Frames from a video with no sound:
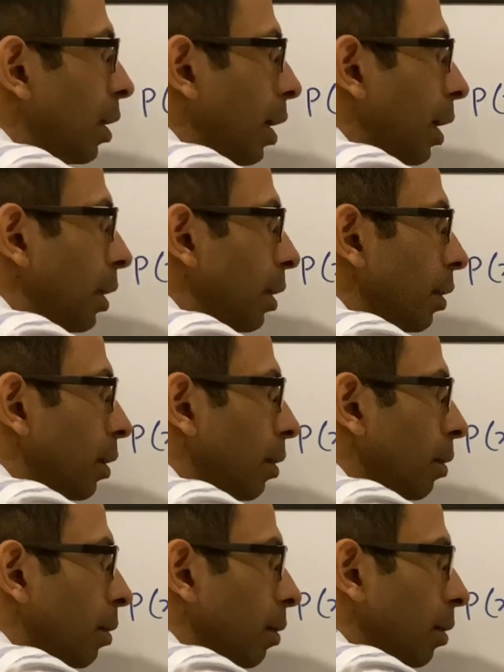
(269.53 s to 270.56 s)
any other
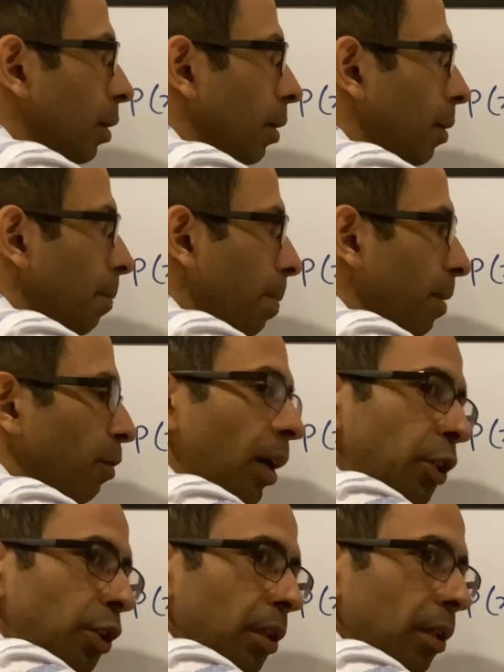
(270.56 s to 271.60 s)

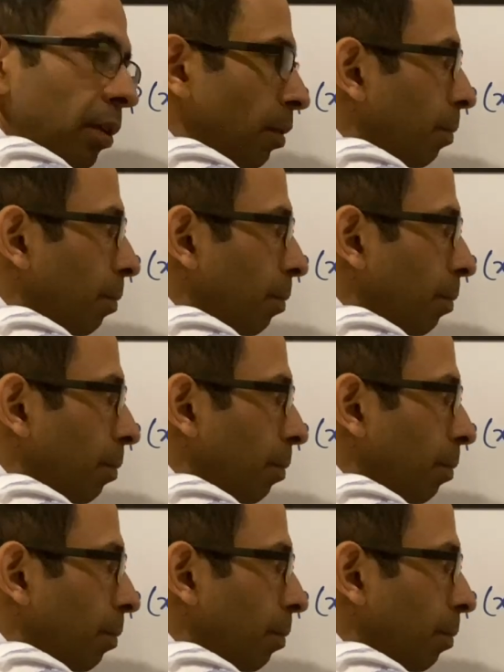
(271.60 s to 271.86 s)
function,